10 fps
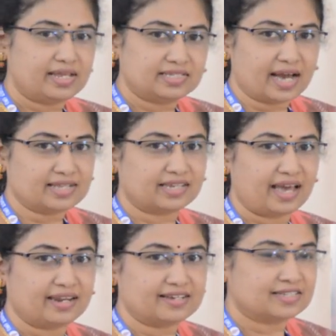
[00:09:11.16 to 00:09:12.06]
charge
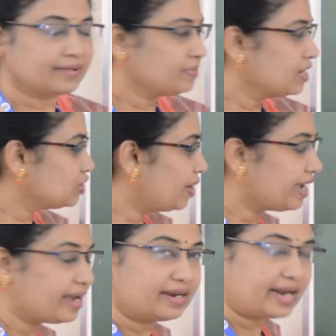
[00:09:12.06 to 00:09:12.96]
carriers. So I
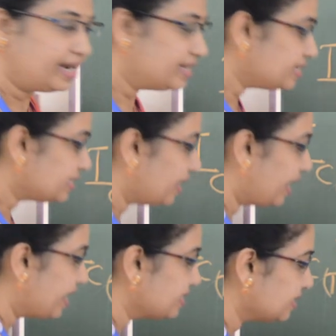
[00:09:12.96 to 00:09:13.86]
can write this
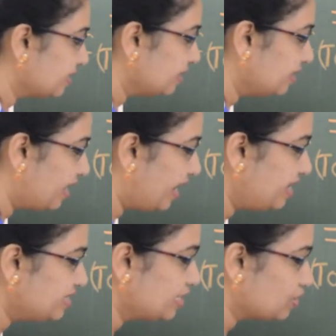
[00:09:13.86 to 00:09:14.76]
as
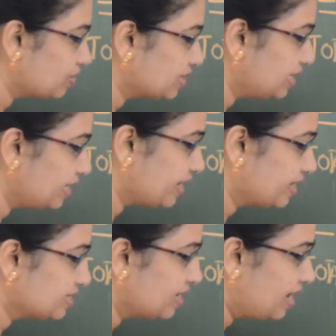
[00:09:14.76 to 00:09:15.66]
IC total
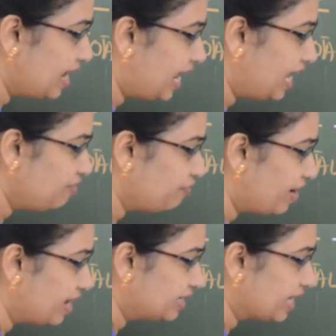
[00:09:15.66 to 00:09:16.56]
is
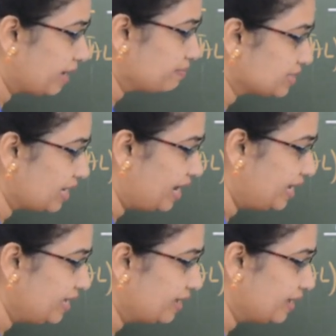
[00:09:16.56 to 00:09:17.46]
alpha times
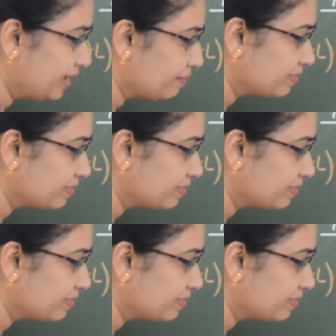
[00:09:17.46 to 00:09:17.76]
IE